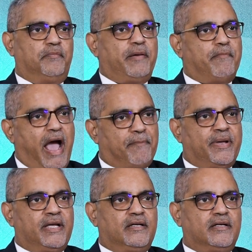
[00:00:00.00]
by
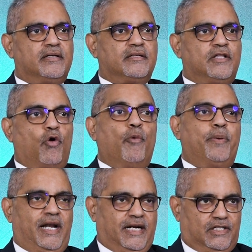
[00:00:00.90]
mapping the
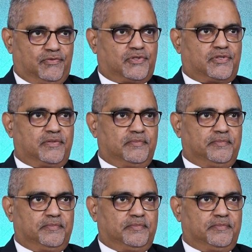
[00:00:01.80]
open electives.